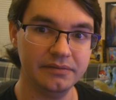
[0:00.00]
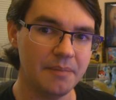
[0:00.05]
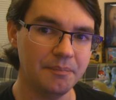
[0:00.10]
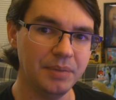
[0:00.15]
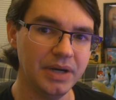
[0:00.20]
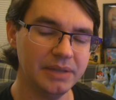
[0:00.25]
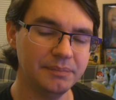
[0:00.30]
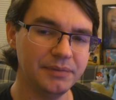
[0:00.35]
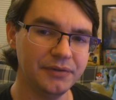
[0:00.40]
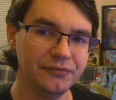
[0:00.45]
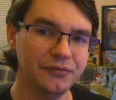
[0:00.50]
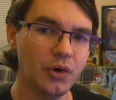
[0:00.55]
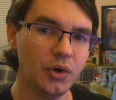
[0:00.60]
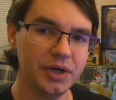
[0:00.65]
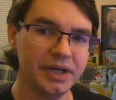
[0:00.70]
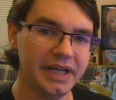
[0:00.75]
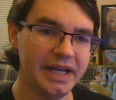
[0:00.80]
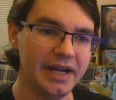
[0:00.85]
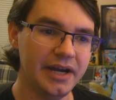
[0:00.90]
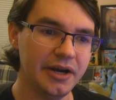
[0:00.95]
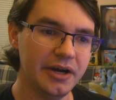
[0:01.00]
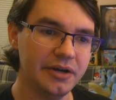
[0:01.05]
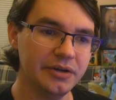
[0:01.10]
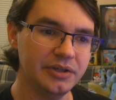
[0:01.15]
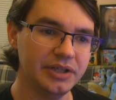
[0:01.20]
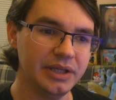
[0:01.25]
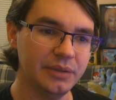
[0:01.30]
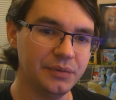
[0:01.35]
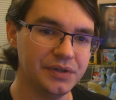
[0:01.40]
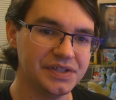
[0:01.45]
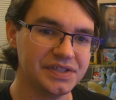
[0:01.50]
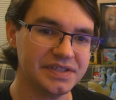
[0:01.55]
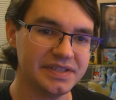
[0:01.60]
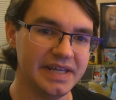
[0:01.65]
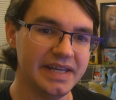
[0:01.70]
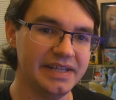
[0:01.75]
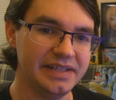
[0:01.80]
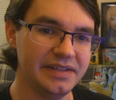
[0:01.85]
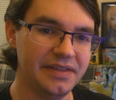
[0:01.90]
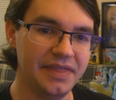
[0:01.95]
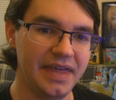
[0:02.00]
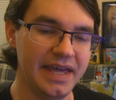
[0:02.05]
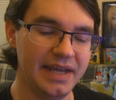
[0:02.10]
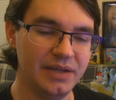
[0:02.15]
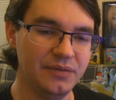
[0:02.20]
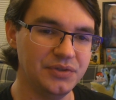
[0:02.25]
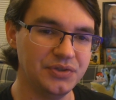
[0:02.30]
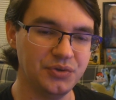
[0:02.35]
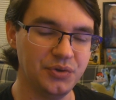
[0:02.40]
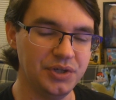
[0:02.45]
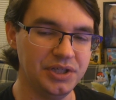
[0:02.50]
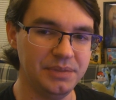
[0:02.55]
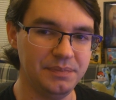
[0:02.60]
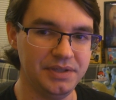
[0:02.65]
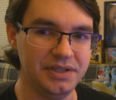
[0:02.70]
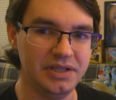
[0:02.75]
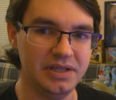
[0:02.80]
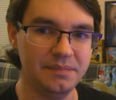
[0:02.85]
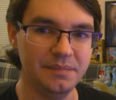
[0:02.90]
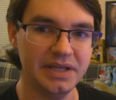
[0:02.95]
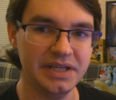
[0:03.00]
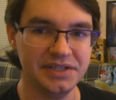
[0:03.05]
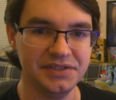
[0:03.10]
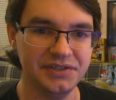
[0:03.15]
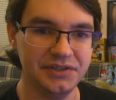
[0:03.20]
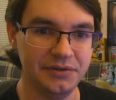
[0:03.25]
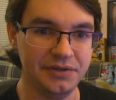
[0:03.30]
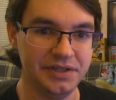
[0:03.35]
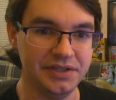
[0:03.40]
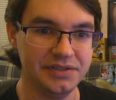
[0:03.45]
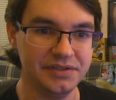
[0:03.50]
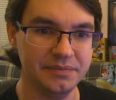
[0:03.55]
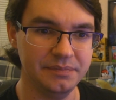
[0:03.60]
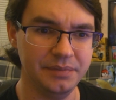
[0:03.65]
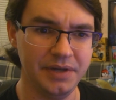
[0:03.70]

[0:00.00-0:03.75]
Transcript: But before it aired, it was said that it was going to be a miniseries.